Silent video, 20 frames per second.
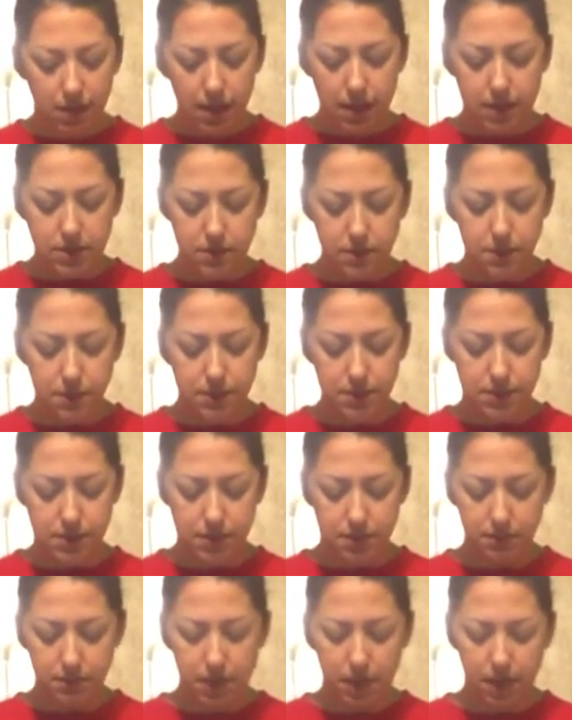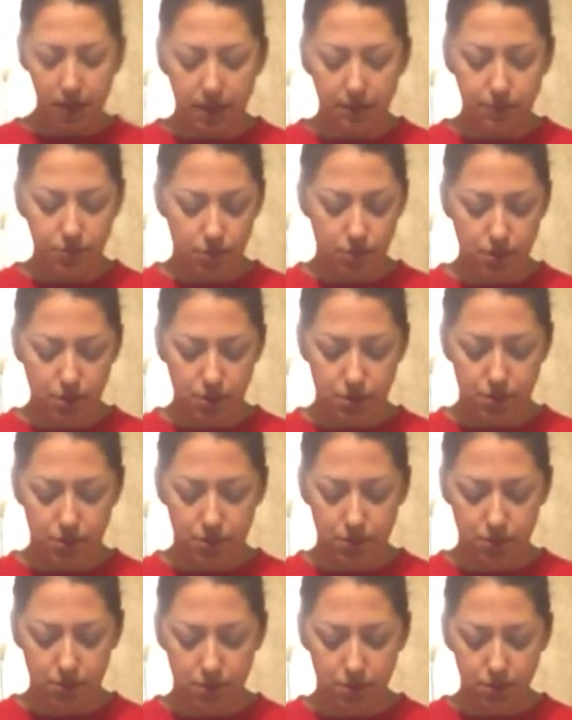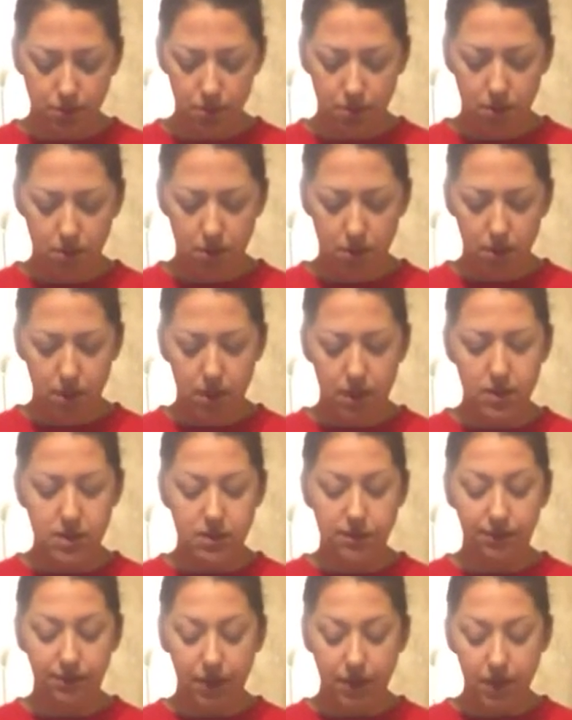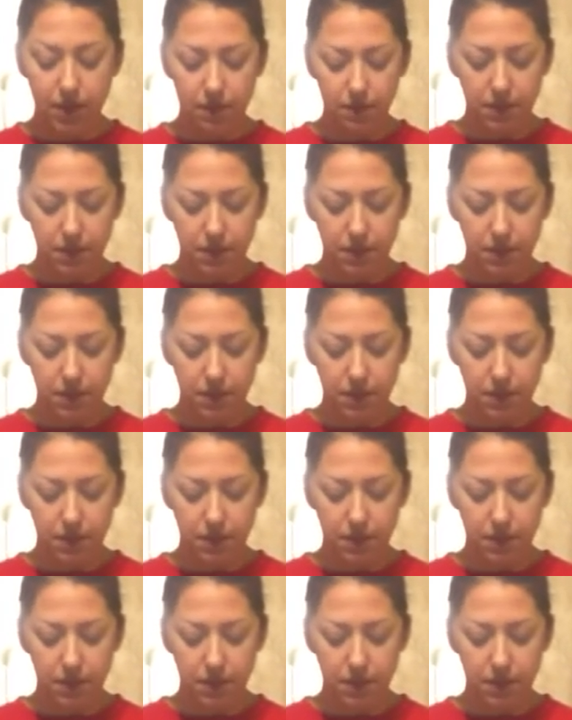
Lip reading: has been something I've treasured. It's funny